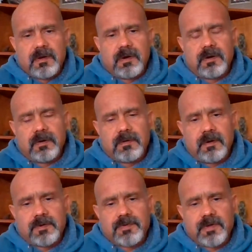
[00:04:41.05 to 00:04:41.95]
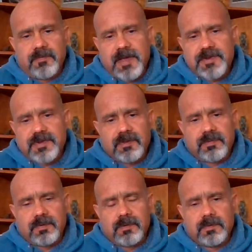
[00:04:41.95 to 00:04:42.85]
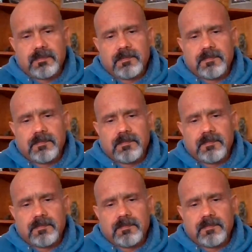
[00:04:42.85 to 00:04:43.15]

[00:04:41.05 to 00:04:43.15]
our salvation through